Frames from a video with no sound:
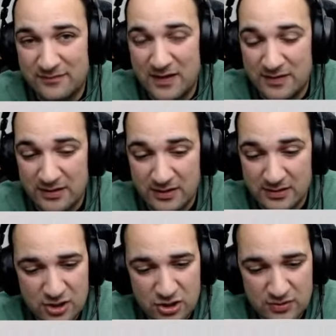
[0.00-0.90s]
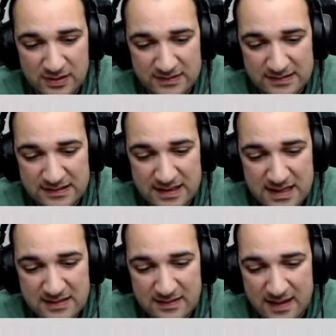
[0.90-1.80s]
very good. You can
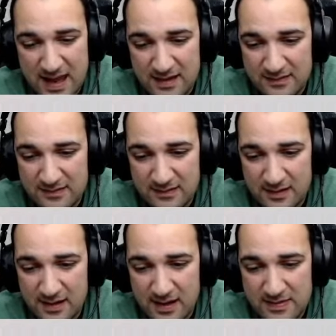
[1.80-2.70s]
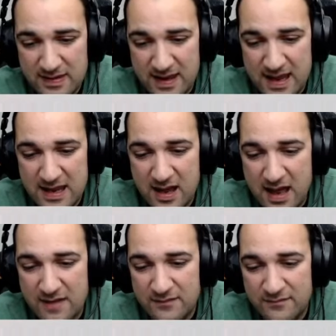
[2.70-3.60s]
see that they
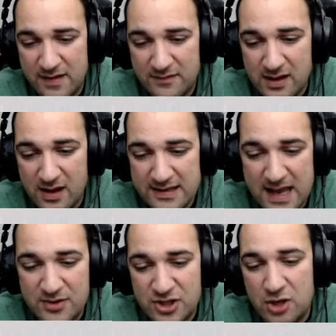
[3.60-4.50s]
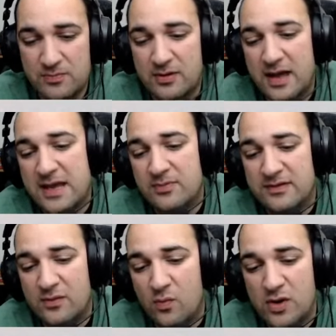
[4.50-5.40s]
have a very high damage output, able
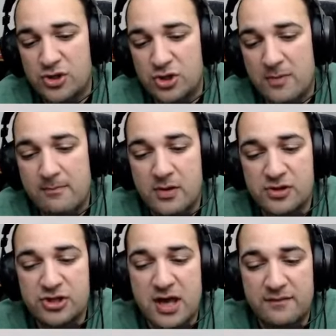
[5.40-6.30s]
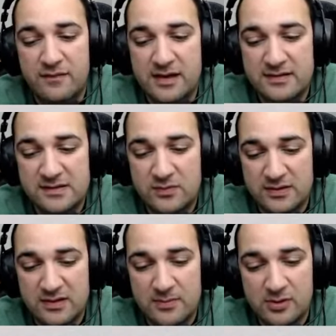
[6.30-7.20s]
to one-shot most chaff fighters with
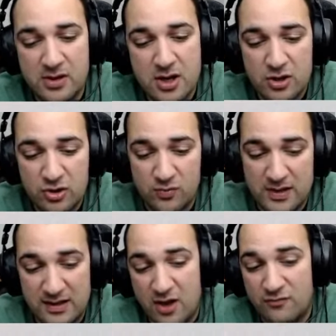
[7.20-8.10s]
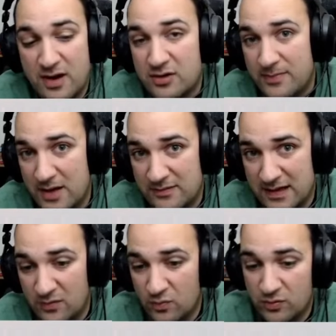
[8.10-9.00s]
a double, doing around about
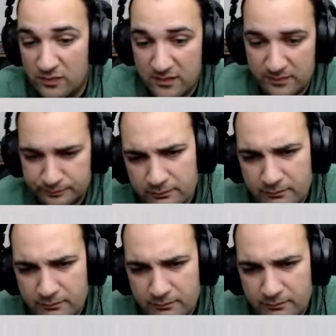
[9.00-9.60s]
10 wounds.